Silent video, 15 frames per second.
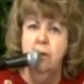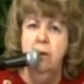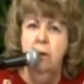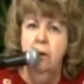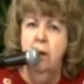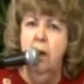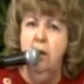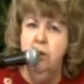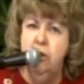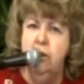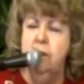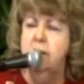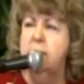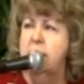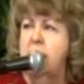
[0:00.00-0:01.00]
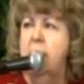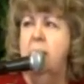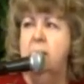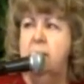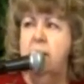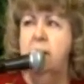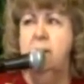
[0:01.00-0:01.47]
And Galatians
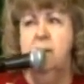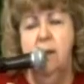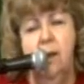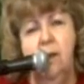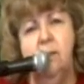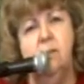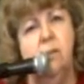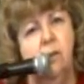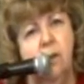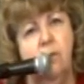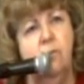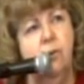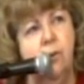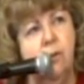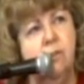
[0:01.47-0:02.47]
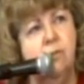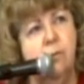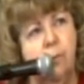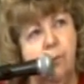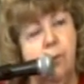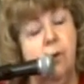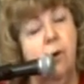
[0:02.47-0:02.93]
says that He's delivered us
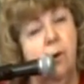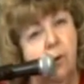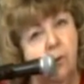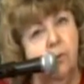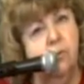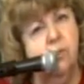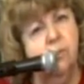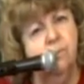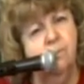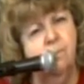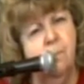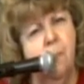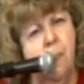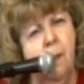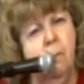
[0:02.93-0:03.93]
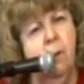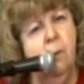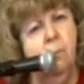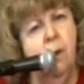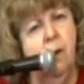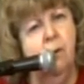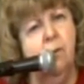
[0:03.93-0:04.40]
from the curse,
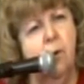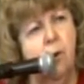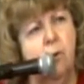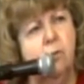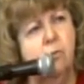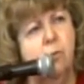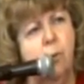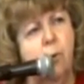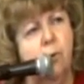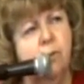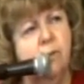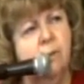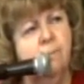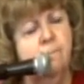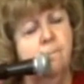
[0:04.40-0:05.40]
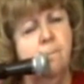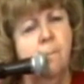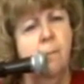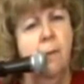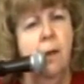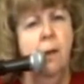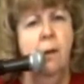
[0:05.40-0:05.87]
being made a curse for us.
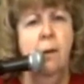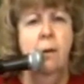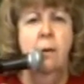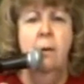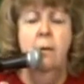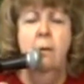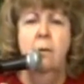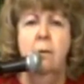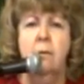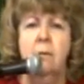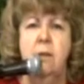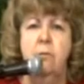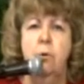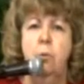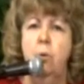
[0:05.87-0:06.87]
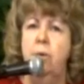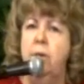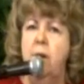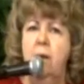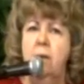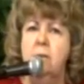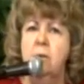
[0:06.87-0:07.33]
Because everyone
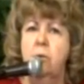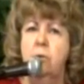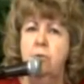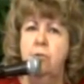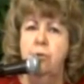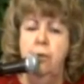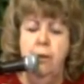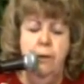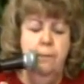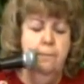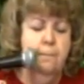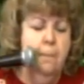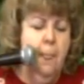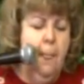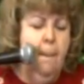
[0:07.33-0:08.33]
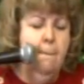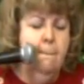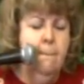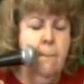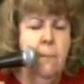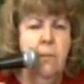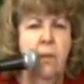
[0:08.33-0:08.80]
that hangs on a tree,
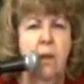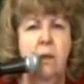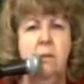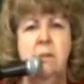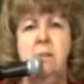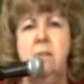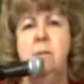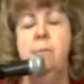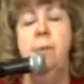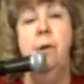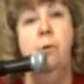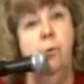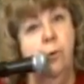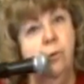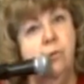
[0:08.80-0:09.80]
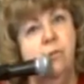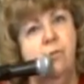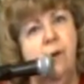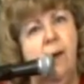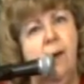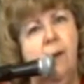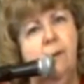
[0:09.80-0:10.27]
this is and be
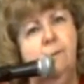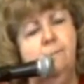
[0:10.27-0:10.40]
crucified.